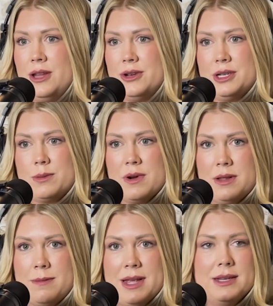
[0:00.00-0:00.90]
You're just one of the
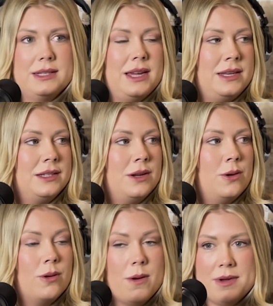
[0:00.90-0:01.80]
mix. And so
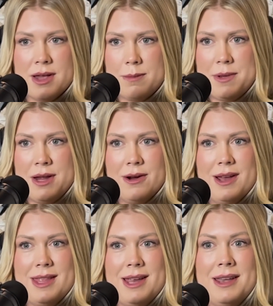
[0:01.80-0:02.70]
growing up here
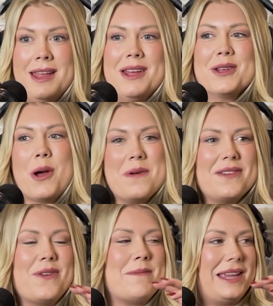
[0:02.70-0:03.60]
and then going
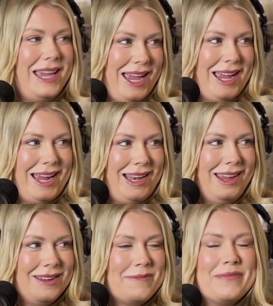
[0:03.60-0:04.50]
from a kid
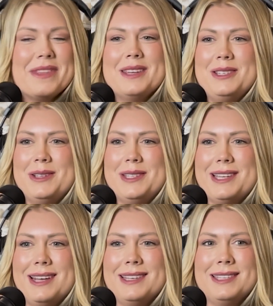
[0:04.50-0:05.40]
to
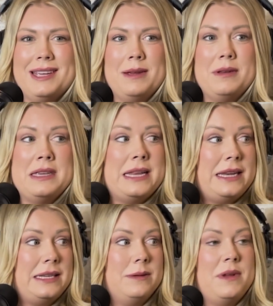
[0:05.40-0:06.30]
suddenly
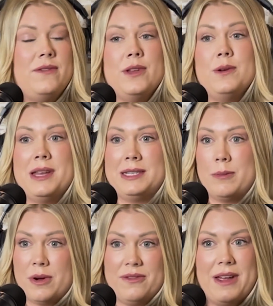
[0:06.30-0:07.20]
needing to be viewed as a
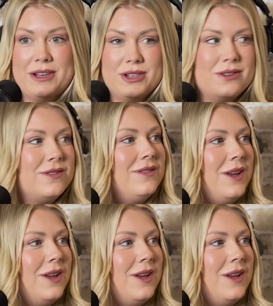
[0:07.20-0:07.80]
professional,